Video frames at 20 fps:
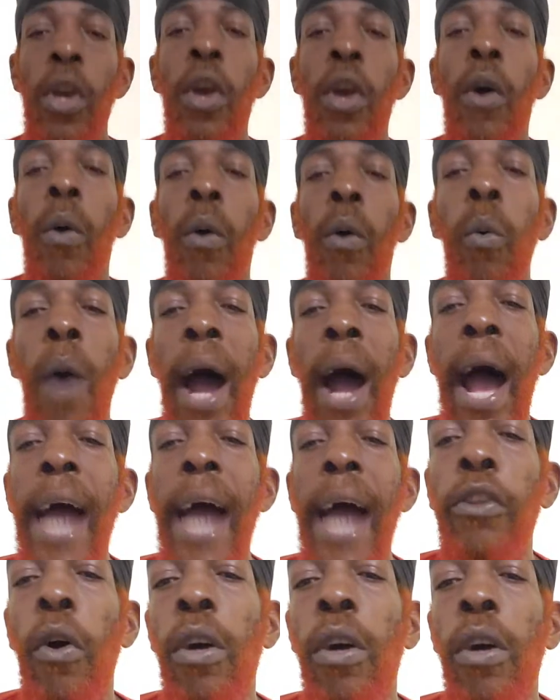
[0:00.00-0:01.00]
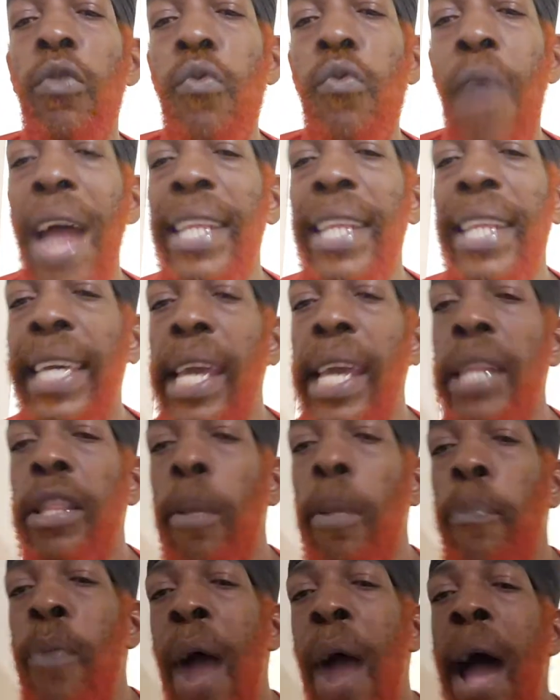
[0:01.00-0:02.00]
Why don't eradicate the
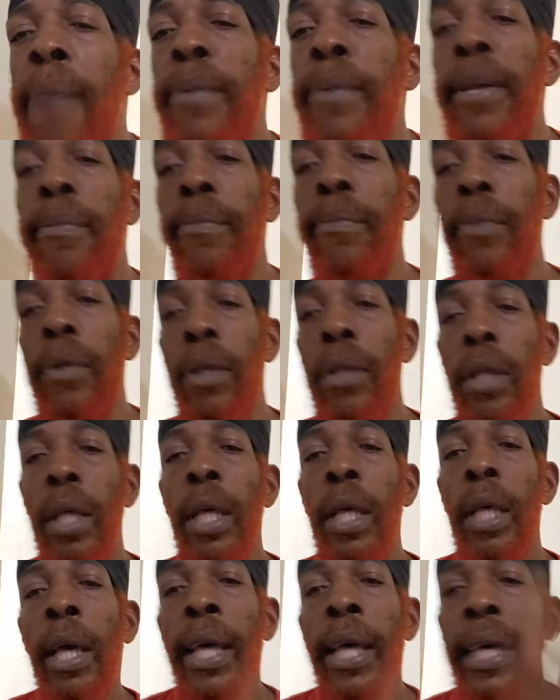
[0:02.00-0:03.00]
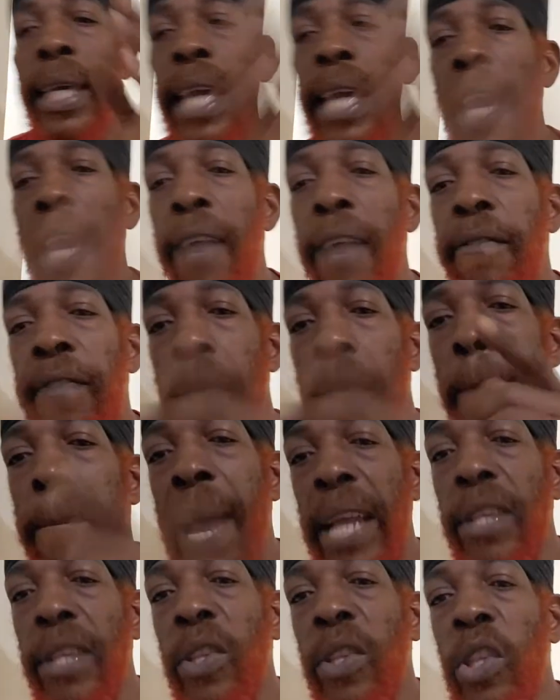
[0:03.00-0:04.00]
problem? Give the
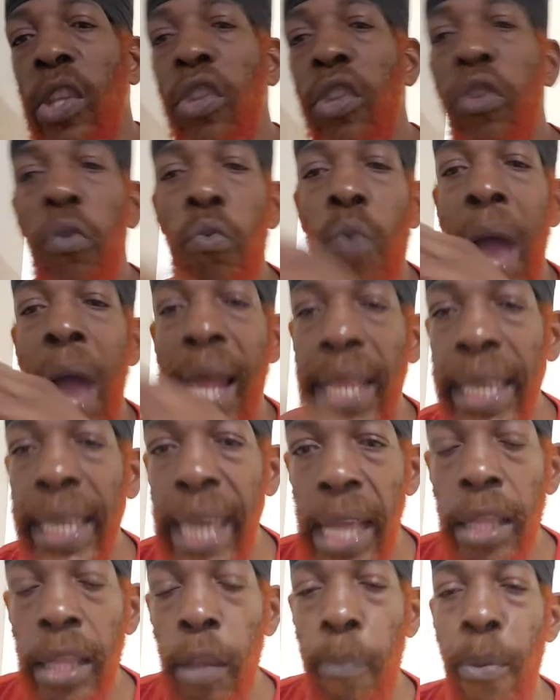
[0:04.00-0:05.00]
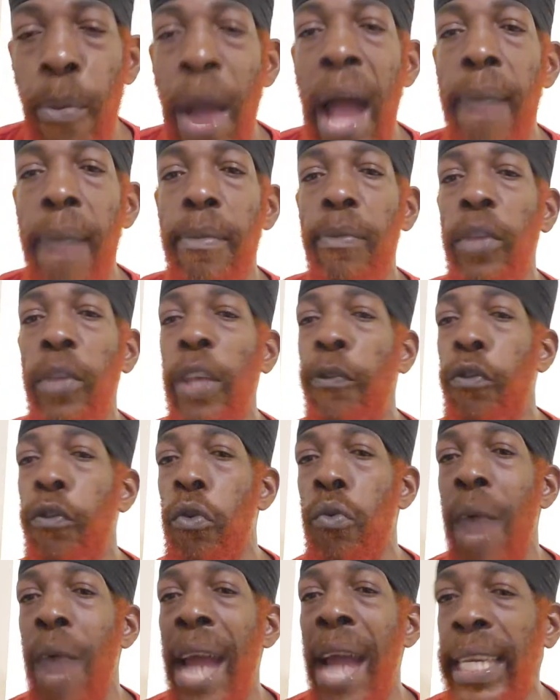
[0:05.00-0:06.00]
medicine to eradicate the problem. If you
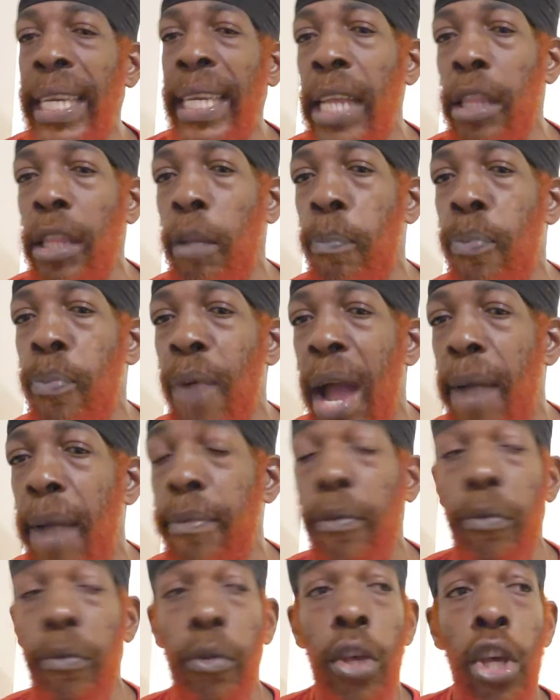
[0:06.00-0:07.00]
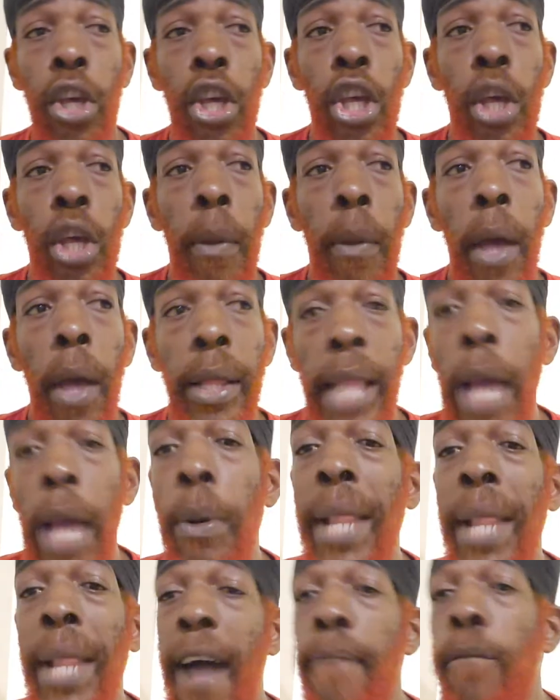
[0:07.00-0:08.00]
eradicate the problem, they will
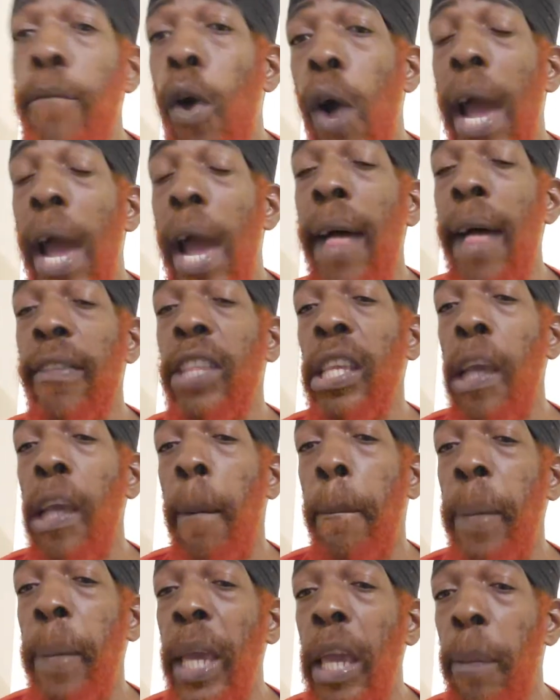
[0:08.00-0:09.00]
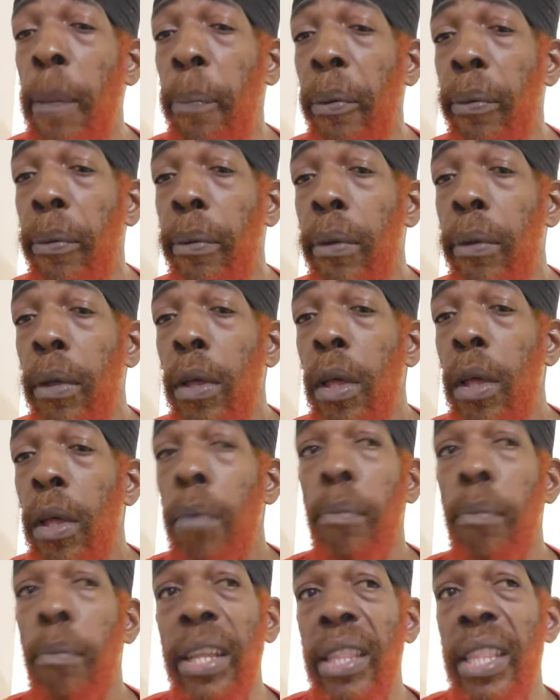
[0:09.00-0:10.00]
have more healthier people.
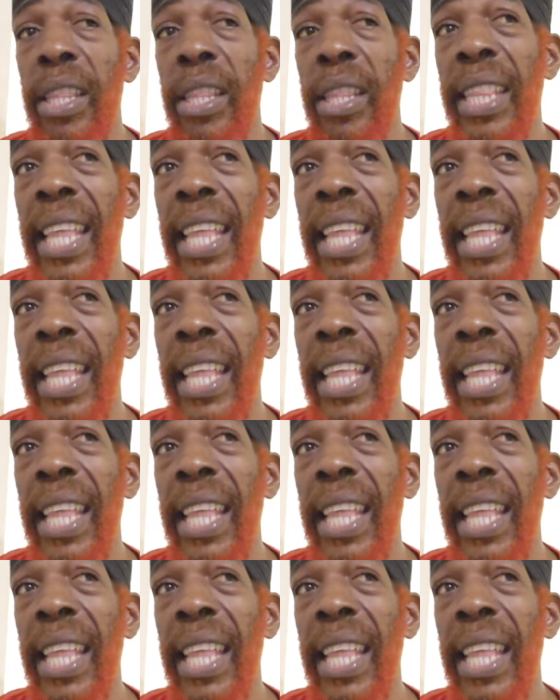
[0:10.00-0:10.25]
But